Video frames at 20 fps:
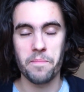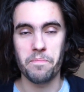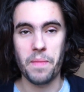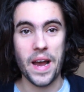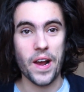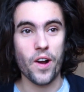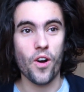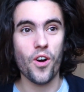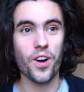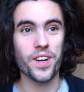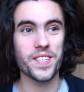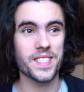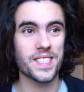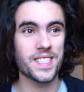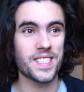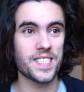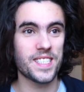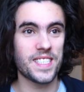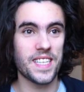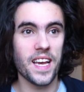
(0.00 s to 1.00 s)
My art
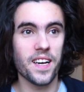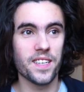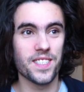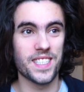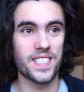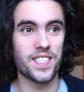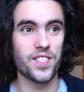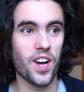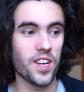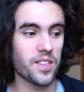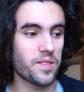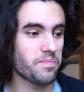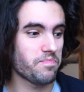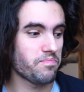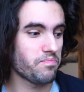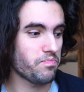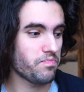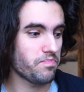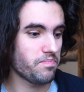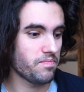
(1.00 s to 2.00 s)
sales is not
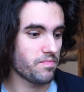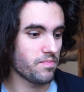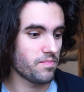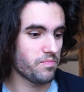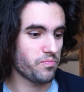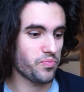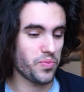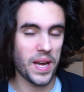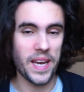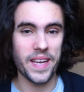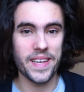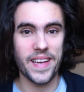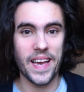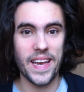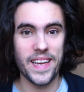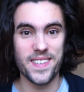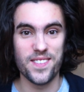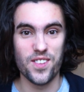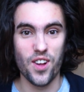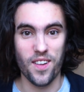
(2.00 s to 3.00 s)

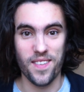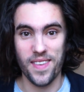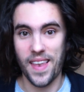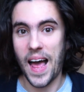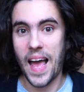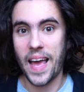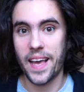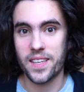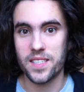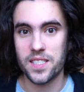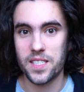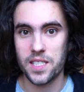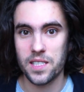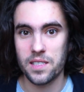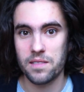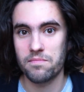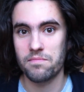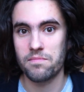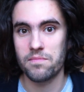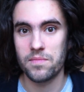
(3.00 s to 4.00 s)
predicated on likes.
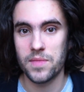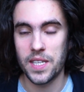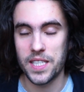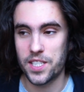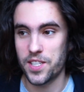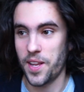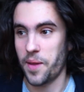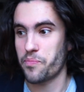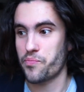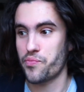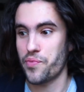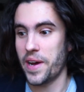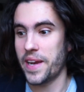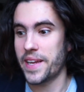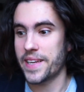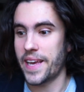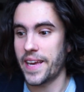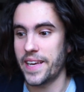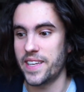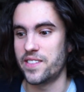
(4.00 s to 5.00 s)
It's not
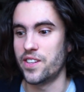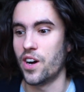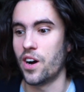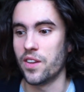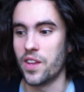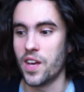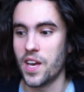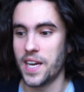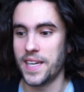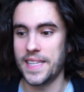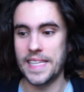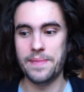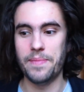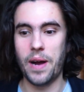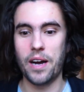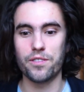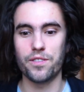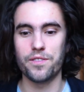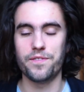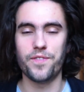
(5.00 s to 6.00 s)
predicated on the
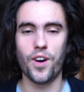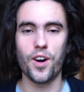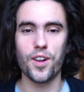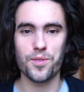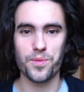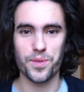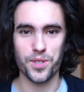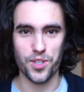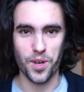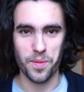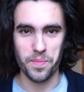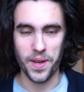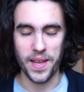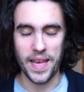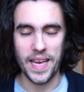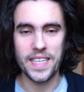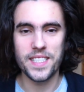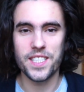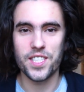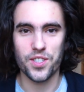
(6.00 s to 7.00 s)
amount of followers on my
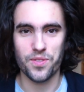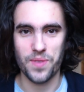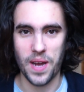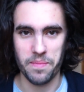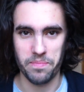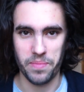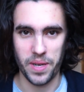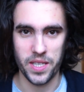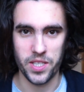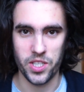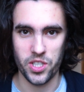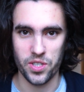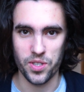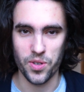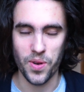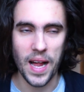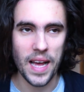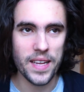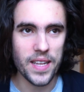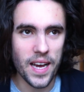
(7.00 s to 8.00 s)
Instagram page. You
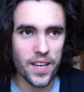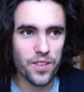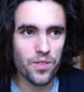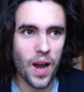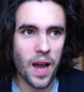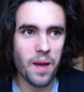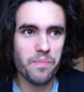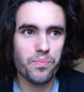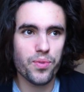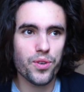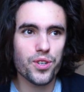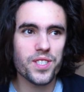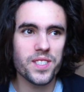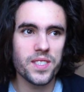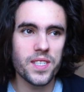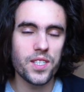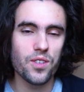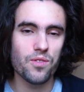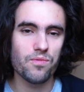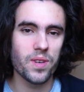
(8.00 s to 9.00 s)
know, I
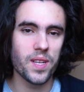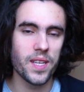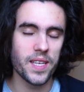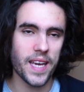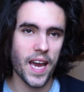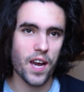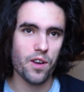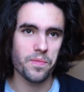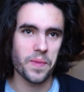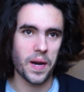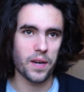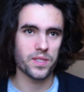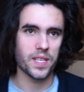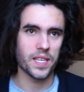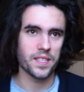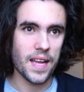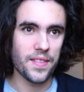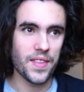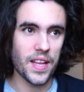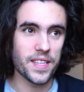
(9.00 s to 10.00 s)
personally don't really care about
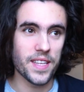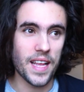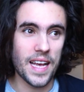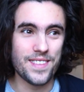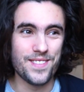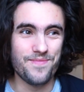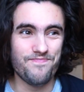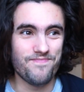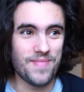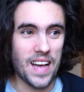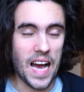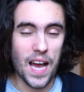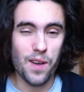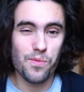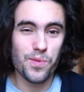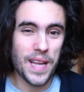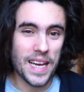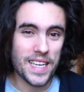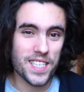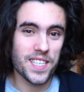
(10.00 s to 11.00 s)
that. And I
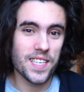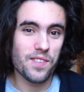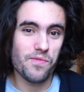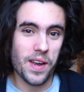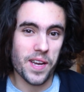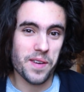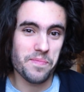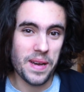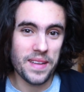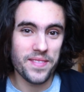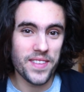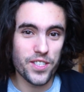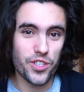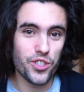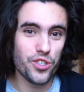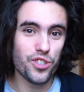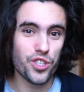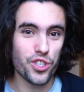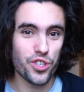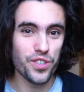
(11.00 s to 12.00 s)
would actually recommend
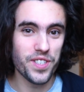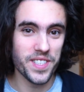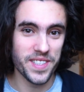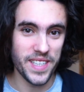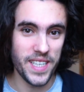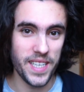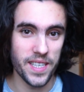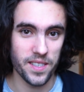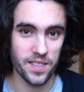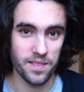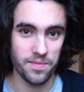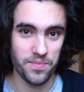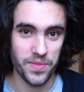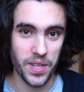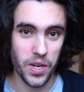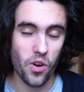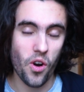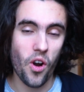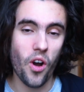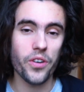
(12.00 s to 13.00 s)
that you shouldn't either.
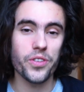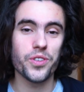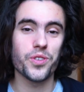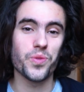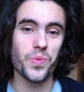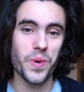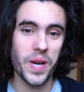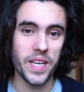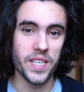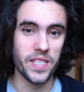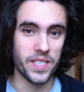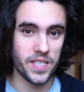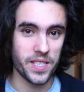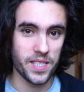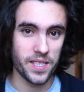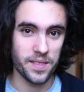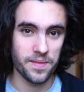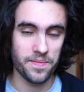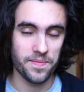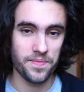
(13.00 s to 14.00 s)
There are other
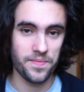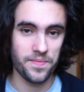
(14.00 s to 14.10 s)
ways.